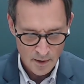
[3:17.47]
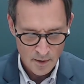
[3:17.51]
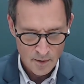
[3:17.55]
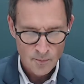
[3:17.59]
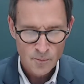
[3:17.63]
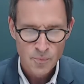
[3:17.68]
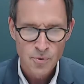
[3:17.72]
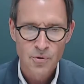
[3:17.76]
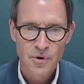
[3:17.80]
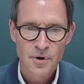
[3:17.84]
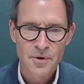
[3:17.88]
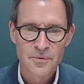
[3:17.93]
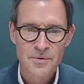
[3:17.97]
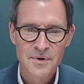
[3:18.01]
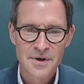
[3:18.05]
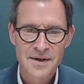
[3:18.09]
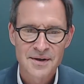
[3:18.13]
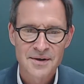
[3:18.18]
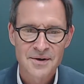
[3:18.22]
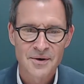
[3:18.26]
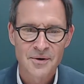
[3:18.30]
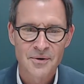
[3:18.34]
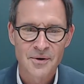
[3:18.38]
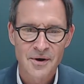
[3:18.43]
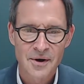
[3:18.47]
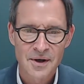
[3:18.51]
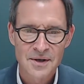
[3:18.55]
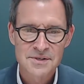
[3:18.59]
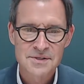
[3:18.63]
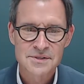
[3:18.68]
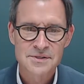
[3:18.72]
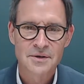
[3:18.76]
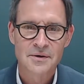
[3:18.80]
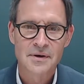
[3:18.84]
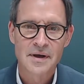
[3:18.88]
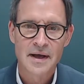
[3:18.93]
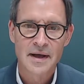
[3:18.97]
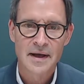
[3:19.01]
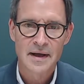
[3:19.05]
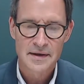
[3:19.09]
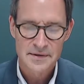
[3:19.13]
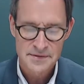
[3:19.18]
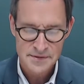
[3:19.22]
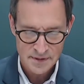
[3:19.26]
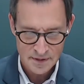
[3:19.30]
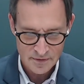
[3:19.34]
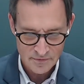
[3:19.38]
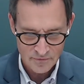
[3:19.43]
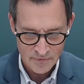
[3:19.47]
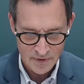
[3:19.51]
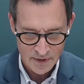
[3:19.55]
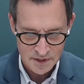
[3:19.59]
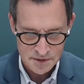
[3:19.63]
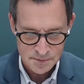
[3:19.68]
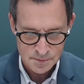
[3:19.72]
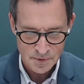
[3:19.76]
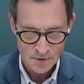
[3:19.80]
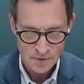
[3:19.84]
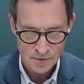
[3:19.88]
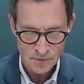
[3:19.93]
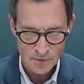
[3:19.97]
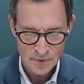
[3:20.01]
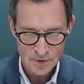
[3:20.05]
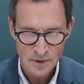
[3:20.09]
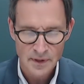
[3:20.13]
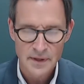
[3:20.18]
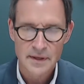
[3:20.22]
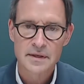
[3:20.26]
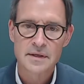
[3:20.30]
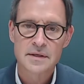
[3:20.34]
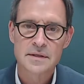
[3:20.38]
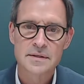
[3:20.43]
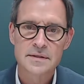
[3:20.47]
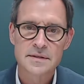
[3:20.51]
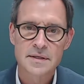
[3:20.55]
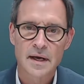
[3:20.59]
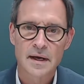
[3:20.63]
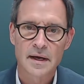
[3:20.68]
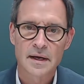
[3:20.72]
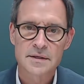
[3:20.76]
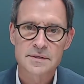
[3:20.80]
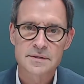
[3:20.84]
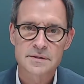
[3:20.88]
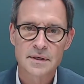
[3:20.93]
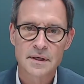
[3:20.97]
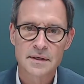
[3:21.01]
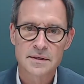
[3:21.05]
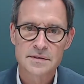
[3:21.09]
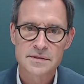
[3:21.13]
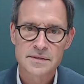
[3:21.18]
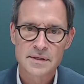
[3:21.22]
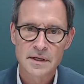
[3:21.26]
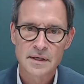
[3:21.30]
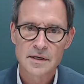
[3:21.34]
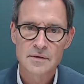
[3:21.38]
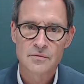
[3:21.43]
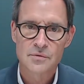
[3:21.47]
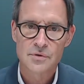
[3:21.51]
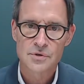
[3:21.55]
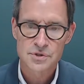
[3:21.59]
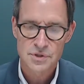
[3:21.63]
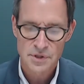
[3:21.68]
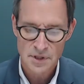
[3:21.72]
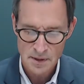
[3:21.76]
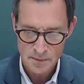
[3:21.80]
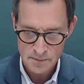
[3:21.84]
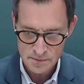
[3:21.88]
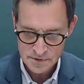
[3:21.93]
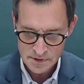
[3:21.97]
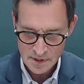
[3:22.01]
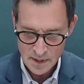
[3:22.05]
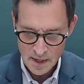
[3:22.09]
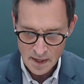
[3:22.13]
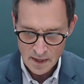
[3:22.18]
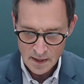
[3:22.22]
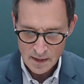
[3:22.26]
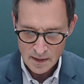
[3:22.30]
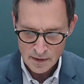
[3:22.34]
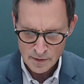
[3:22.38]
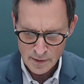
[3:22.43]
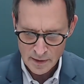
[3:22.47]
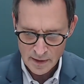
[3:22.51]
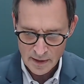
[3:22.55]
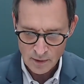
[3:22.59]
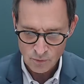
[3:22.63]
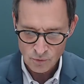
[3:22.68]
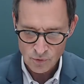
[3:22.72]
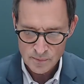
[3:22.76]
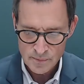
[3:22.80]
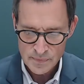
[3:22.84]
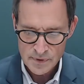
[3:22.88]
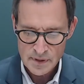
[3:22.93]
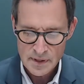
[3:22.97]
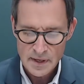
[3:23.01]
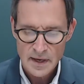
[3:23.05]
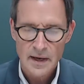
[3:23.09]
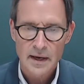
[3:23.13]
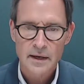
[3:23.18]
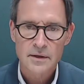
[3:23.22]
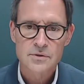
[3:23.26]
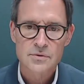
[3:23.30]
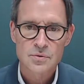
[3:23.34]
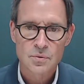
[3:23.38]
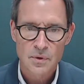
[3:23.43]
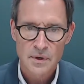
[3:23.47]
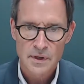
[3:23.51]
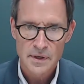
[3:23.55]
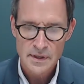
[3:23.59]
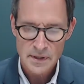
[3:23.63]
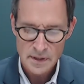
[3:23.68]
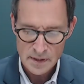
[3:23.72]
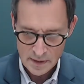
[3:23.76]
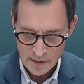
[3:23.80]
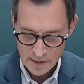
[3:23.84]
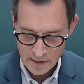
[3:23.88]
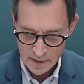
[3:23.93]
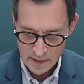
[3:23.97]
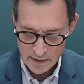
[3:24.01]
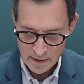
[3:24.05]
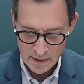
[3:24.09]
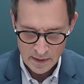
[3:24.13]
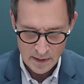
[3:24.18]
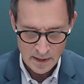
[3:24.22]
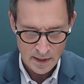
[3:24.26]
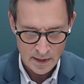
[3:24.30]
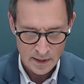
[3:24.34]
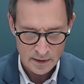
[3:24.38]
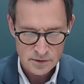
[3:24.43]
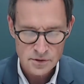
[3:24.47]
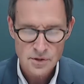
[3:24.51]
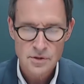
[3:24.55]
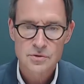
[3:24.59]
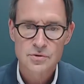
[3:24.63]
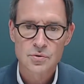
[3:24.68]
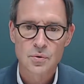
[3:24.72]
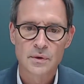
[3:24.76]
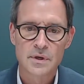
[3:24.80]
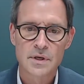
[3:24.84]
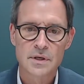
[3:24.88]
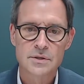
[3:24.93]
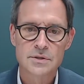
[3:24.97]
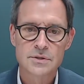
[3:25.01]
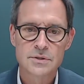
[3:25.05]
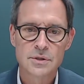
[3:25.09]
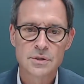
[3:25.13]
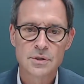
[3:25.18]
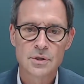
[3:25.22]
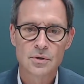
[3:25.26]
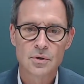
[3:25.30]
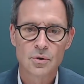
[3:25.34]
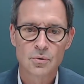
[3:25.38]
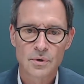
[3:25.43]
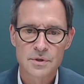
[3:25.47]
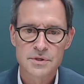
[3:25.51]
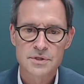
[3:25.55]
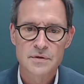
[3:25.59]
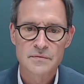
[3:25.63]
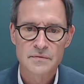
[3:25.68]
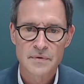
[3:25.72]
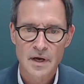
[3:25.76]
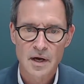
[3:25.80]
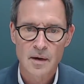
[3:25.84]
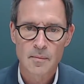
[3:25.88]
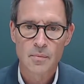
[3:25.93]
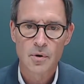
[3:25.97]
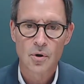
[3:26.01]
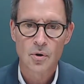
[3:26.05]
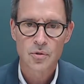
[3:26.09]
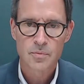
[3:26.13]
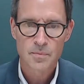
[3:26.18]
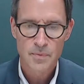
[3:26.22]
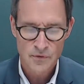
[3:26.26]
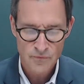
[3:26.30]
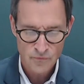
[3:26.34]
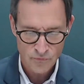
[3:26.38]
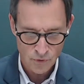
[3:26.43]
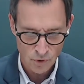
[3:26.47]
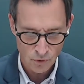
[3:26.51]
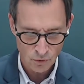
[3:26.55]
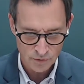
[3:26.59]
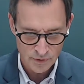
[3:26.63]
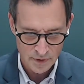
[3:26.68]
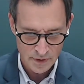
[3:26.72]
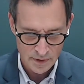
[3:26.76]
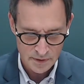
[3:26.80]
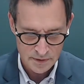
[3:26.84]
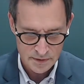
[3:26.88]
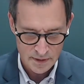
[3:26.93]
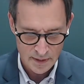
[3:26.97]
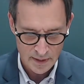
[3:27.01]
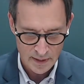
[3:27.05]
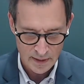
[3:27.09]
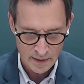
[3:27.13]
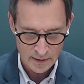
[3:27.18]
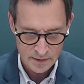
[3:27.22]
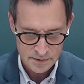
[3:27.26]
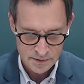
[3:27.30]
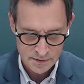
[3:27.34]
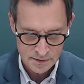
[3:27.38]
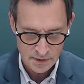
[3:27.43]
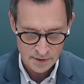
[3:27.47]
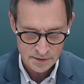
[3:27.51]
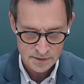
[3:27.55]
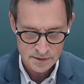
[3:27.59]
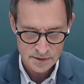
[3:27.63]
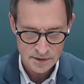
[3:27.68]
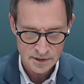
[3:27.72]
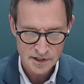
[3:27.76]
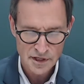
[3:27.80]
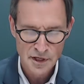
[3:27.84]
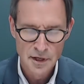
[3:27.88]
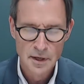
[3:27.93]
Puerto Rico also has investment-related tax incentive regimes. That would be Act 20 and Act 22, which have now both been folded into Act 60.